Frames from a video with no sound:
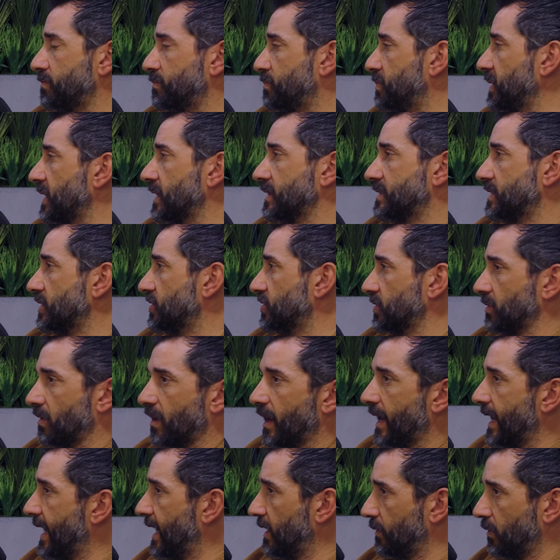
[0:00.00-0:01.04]
Biggest issue
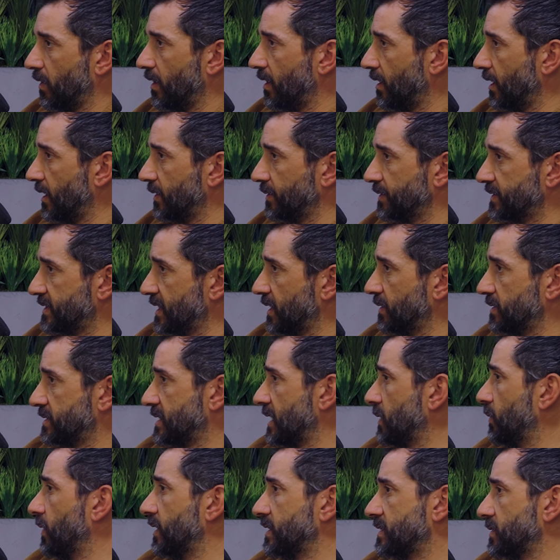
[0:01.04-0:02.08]
I had while I was there was
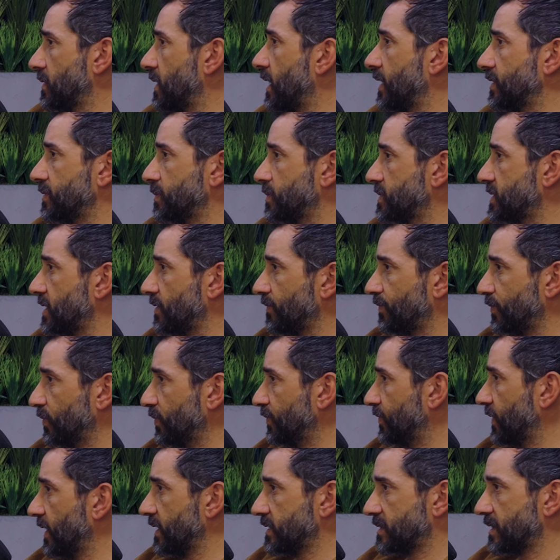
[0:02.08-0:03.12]
they went to 100% full
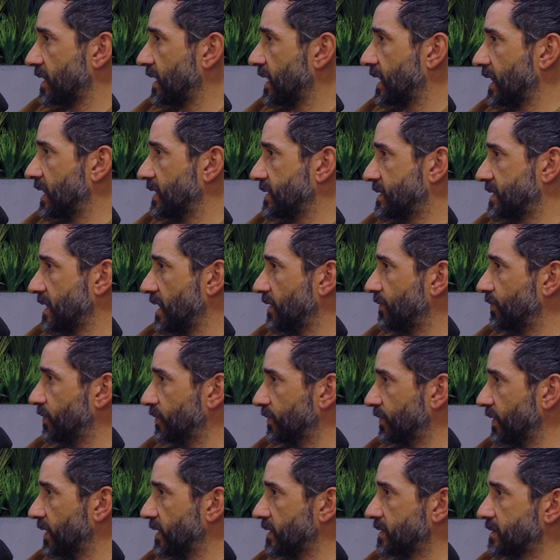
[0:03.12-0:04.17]
face, and I can't stand
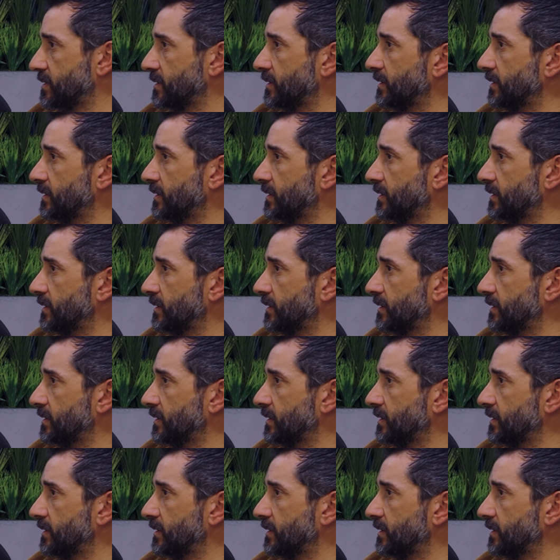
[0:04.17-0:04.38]
full face.